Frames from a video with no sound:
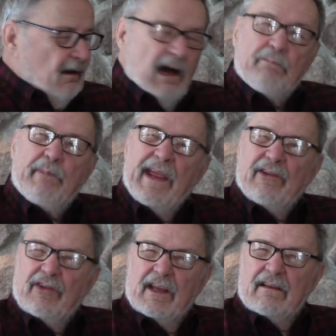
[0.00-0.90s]
a
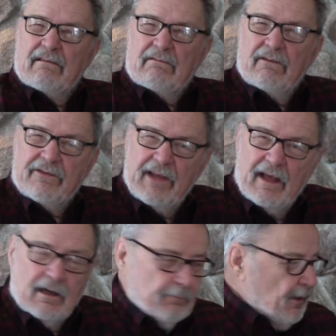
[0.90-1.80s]
basic
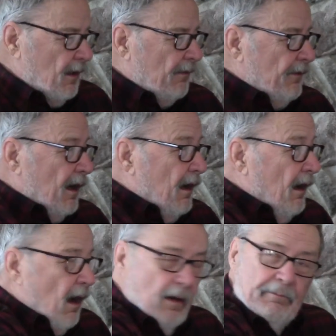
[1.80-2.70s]
setup of
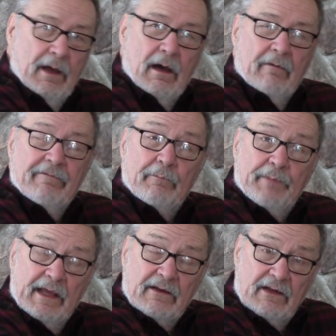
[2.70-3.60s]
a
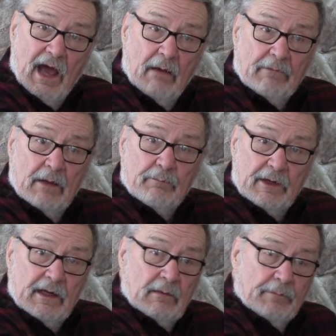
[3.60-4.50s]
big dominant
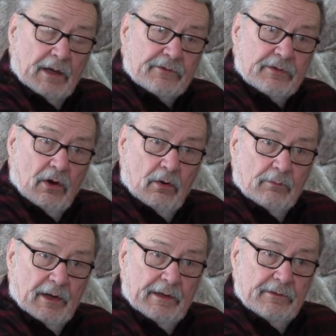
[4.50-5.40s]
breeding buck's home
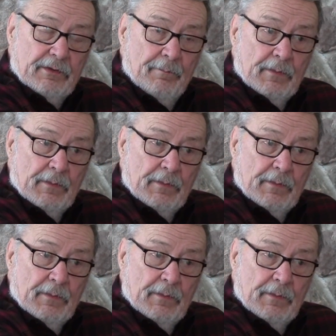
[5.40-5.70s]
range,